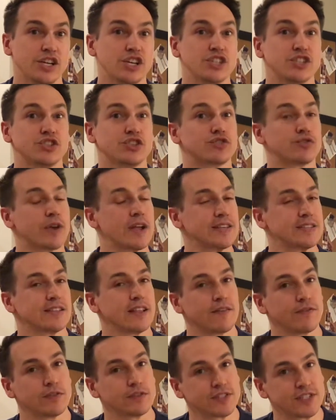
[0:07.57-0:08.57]
Stress
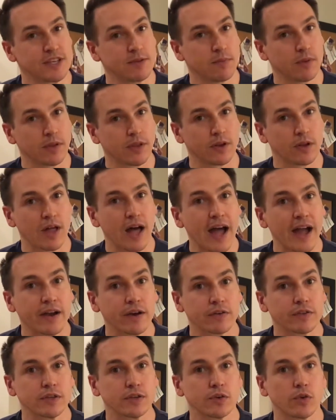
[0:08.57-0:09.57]
levels seem a little
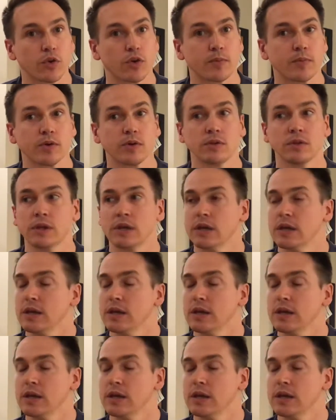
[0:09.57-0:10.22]
higher than normal,